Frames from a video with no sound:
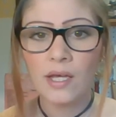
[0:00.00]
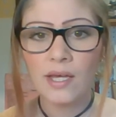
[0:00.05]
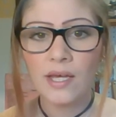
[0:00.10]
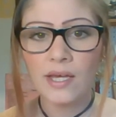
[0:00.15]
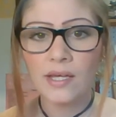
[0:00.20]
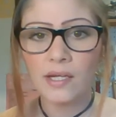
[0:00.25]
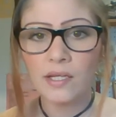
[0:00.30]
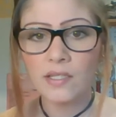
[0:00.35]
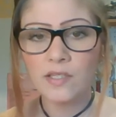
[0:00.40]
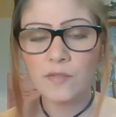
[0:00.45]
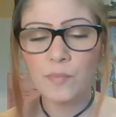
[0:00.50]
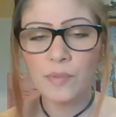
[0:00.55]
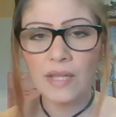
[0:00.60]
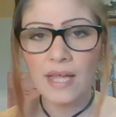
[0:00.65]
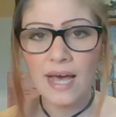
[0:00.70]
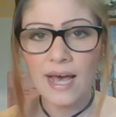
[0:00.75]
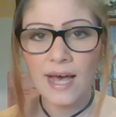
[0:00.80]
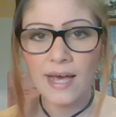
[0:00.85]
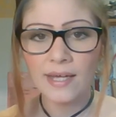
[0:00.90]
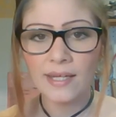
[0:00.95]
it is
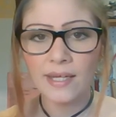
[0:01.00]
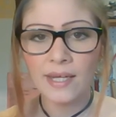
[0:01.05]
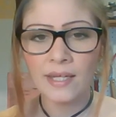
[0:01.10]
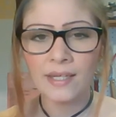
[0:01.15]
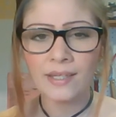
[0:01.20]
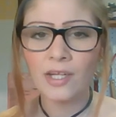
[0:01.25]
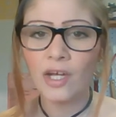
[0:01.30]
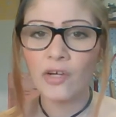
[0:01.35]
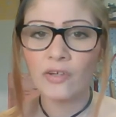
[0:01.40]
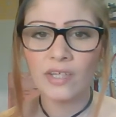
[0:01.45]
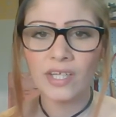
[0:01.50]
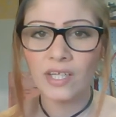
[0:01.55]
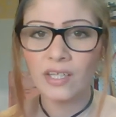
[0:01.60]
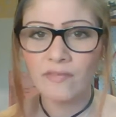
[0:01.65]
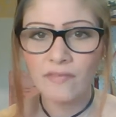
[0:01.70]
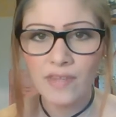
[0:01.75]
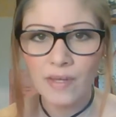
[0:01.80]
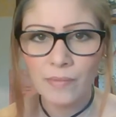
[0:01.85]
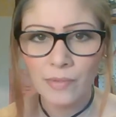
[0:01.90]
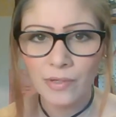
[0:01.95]
black. And no, none of
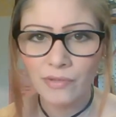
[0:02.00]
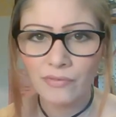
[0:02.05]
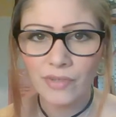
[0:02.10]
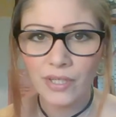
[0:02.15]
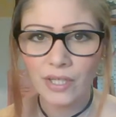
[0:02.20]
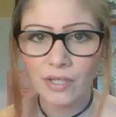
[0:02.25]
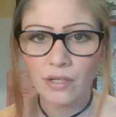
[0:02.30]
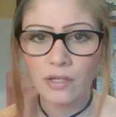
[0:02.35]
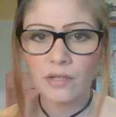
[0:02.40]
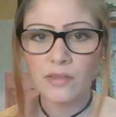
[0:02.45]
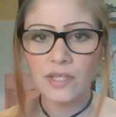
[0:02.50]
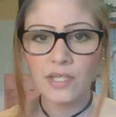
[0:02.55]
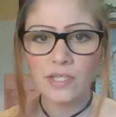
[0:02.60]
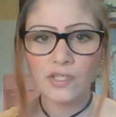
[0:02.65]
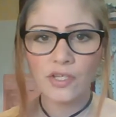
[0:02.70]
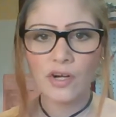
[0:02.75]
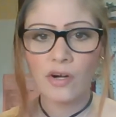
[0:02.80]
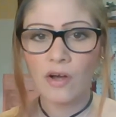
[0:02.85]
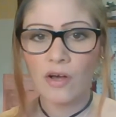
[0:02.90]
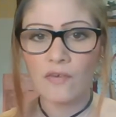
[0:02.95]
them are real. These
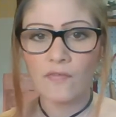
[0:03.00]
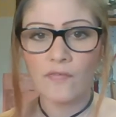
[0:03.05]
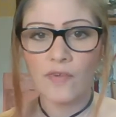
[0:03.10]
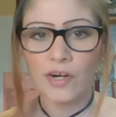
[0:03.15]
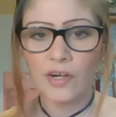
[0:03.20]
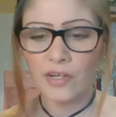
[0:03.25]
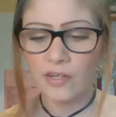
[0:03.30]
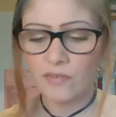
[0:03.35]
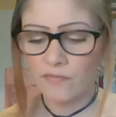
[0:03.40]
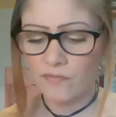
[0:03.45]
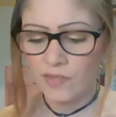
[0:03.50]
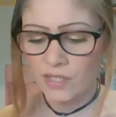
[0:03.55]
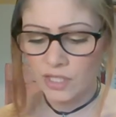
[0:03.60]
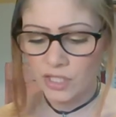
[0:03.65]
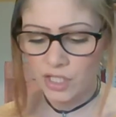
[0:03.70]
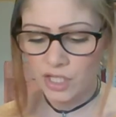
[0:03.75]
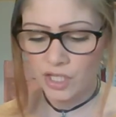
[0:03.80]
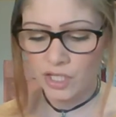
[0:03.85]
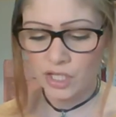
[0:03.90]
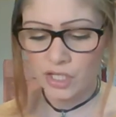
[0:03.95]
are all very
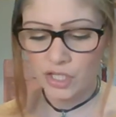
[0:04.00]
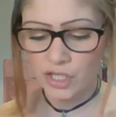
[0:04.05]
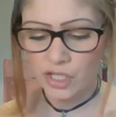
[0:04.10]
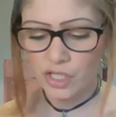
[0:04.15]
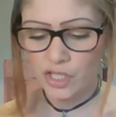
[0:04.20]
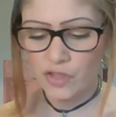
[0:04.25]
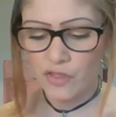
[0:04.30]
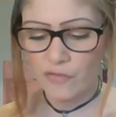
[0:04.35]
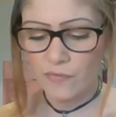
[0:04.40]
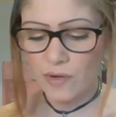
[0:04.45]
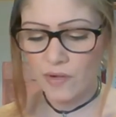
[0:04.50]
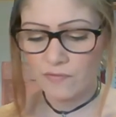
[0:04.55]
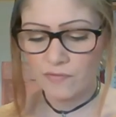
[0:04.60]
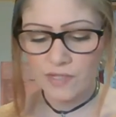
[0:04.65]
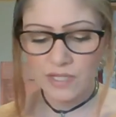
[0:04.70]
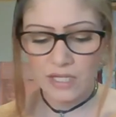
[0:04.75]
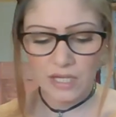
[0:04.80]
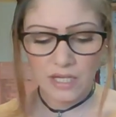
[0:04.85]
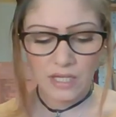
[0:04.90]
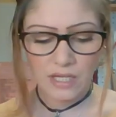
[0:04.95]
vintage,
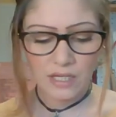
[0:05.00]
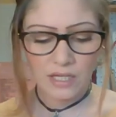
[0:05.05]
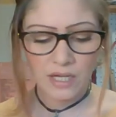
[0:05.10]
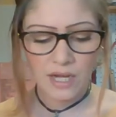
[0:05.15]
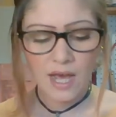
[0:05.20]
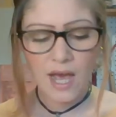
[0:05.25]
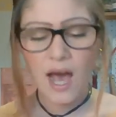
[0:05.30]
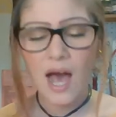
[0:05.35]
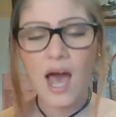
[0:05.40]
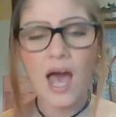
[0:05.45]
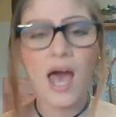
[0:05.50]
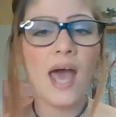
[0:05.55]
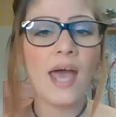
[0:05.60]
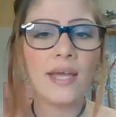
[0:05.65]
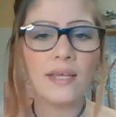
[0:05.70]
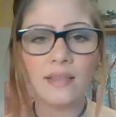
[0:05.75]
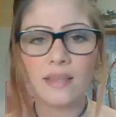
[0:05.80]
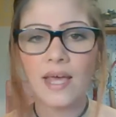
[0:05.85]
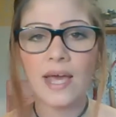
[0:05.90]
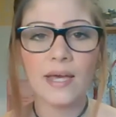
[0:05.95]
thrifted. I
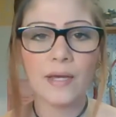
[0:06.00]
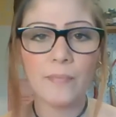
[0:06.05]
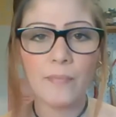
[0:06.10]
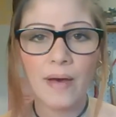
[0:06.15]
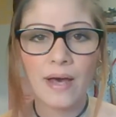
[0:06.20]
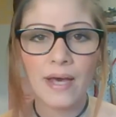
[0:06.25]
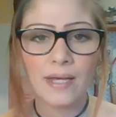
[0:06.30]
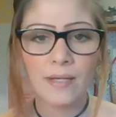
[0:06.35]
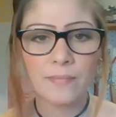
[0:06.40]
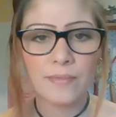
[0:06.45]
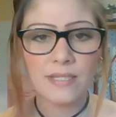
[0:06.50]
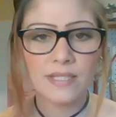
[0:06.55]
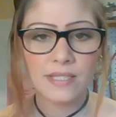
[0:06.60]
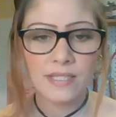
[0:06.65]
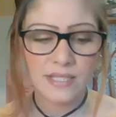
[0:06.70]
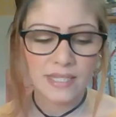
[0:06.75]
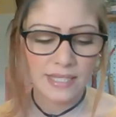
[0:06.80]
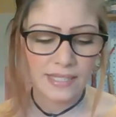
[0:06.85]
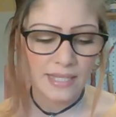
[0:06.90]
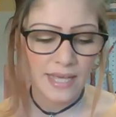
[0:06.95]
like buying pieces
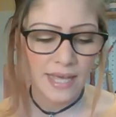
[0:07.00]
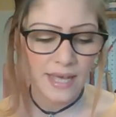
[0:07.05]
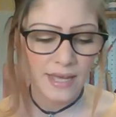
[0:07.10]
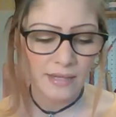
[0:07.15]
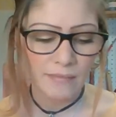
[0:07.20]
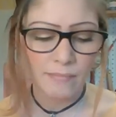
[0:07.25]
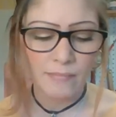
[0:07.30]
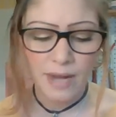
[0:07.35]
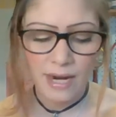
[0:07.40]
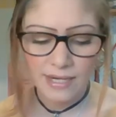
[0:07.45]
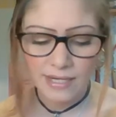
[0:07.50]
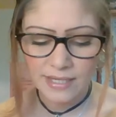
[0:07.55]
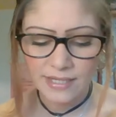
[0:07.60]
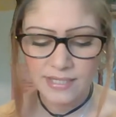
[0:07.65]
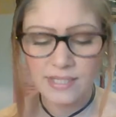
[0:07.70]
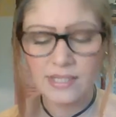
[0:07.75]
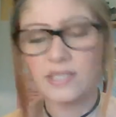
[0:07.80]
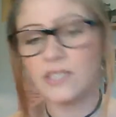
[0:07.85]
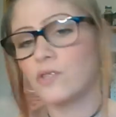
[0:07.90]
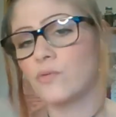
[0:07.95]
like that, minus
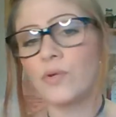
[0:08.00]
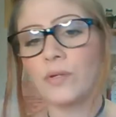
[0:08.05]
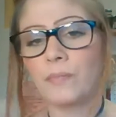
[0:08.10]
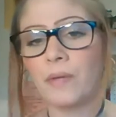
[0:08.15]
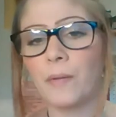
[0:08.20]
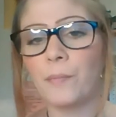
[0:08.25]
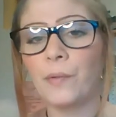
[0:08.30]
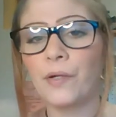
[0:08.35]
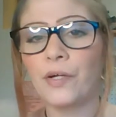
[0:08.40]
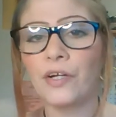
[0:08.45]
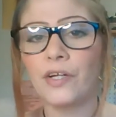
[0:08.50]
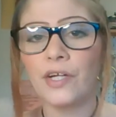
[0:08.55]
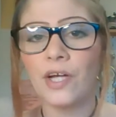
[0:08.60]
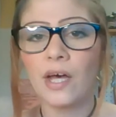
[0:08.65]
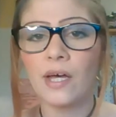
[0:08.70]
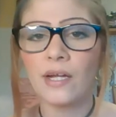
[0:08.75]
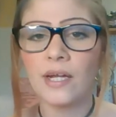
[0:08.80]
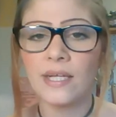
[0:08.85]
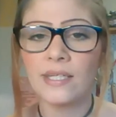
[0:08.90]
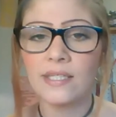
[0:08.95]
this one. My
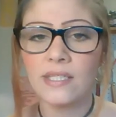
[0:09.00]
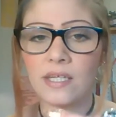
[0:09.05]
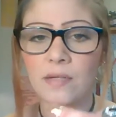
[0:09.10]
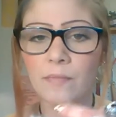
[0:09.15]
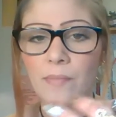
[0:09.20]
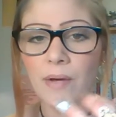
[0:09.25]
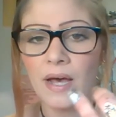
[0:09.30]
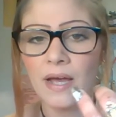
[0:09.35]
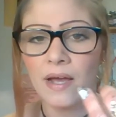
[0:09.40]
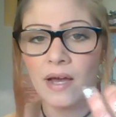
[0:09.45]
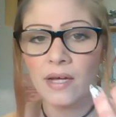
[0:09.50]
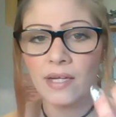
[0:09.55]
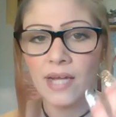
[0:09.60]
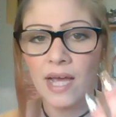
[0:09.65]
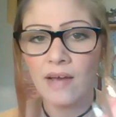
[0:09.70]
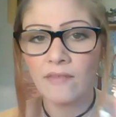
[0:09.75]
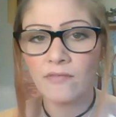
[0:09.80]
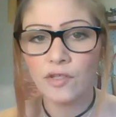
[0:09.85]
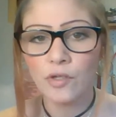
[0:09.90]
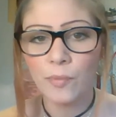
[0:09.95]
Peridot I did buy on
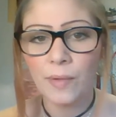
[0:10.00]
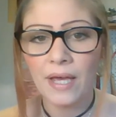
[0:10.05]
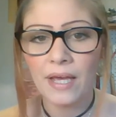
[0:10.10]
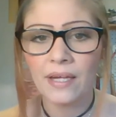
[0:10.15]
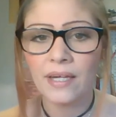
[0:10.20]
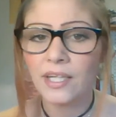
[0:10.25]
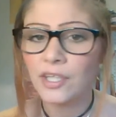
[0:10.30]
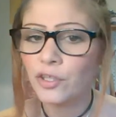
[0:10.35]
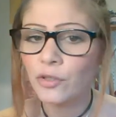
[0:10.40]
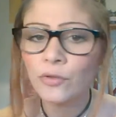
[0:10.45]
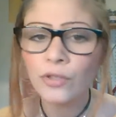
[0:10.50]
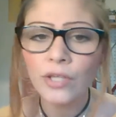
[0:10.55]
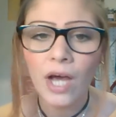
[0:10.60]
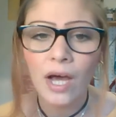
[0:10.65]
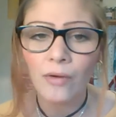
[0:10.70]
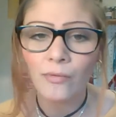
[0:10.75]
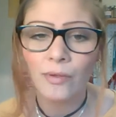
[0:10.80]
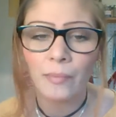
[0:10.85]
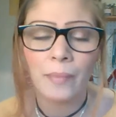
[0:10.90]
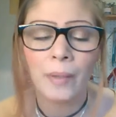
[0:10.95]
Afterpay, and I do
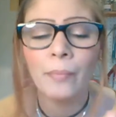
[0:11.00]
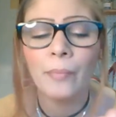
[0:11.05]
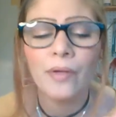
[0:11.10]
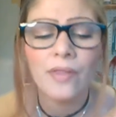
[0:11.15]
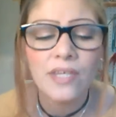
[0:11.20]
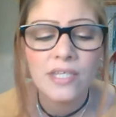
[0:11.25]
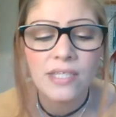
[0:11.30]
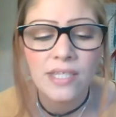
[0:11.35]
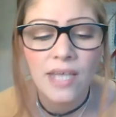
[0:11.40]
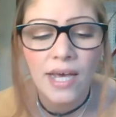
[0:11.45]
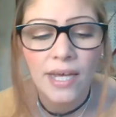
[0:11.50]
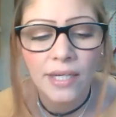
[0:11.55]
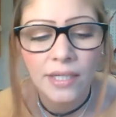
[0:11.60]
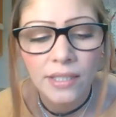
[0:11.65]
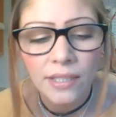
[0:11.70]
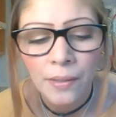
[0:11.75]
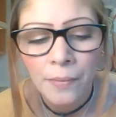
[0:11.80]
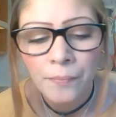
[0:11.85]
not remember the site.